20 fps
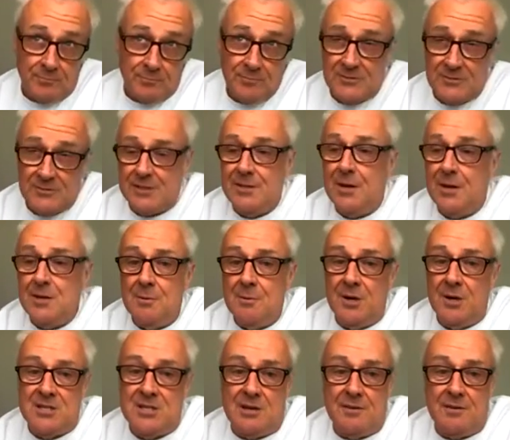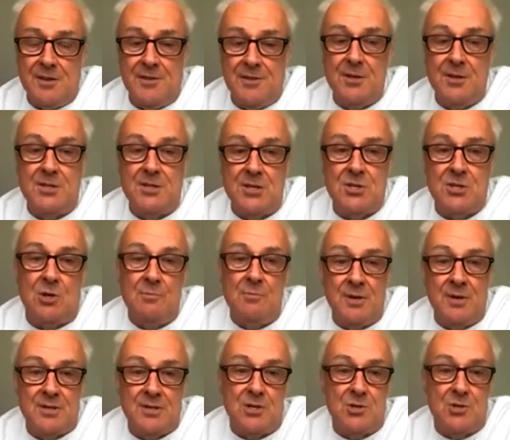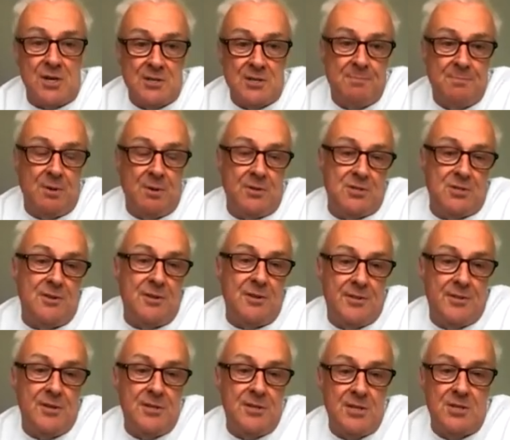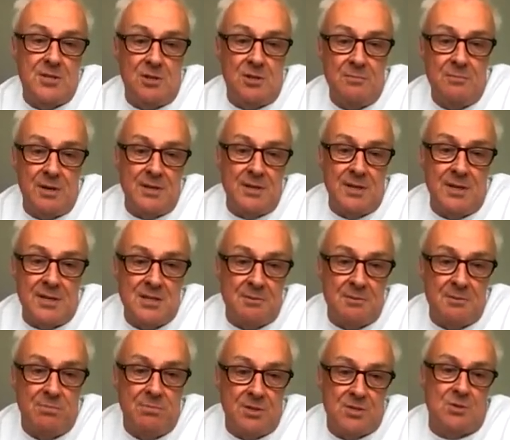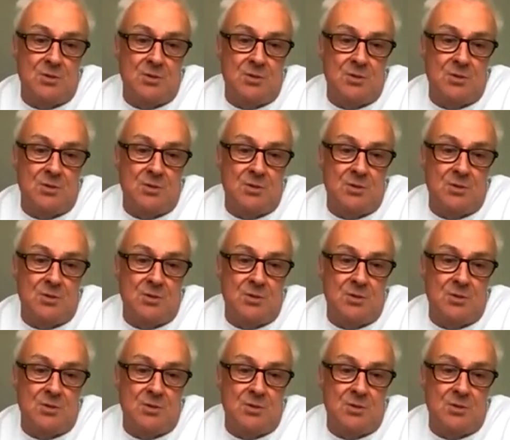you might have a 32-bit address bus and a 32-bit data bus,